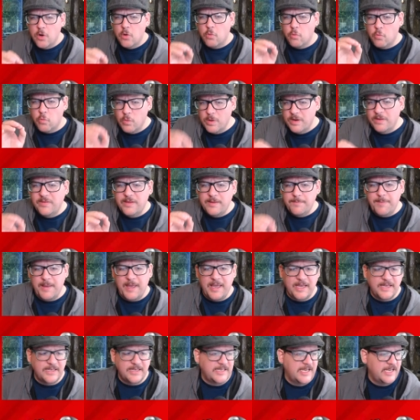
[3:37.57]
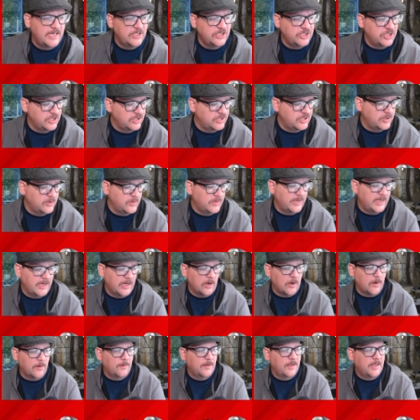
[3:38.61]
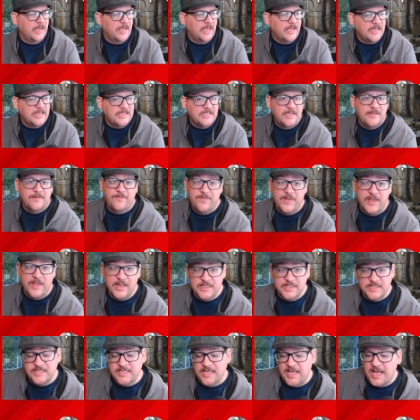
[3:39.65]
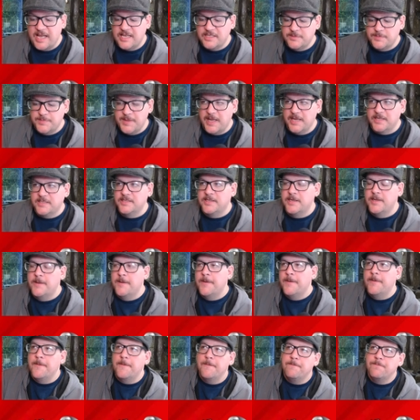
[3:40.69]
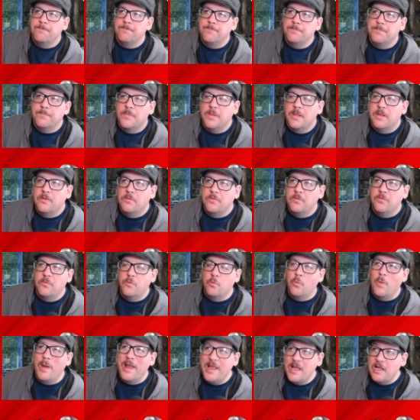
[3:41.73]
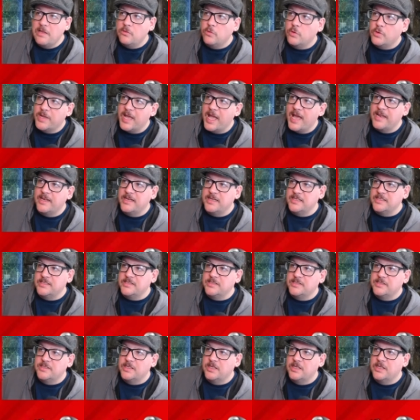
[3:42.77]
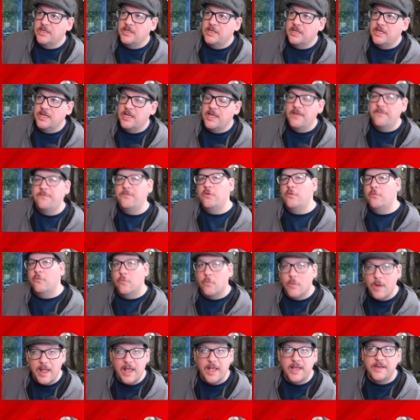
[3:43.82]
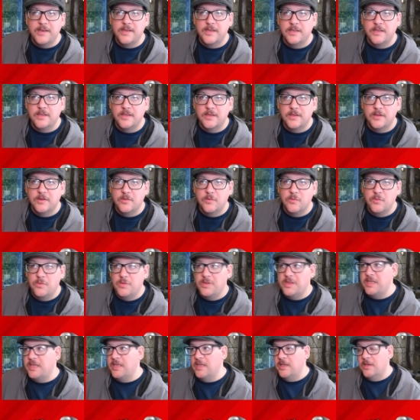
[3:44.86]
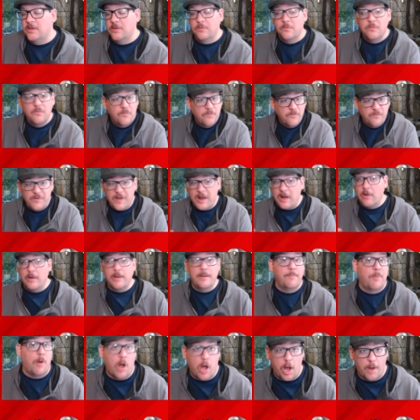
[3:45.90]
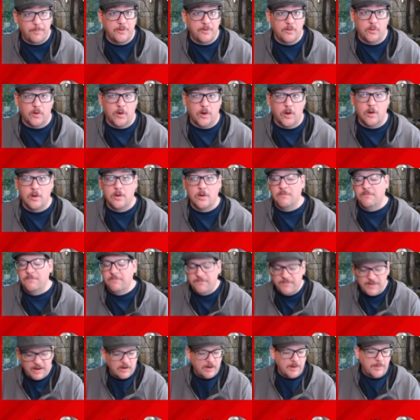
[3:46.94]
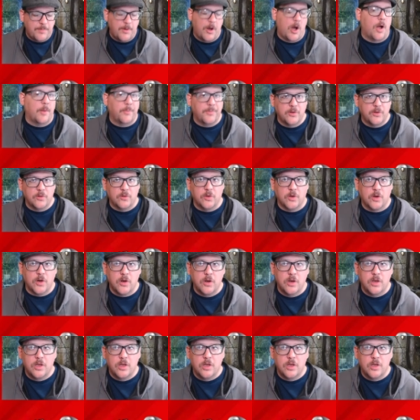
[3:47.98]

really pay attention to here is the fantasy aspect. The way I look at it is if you've read the very popular, very popular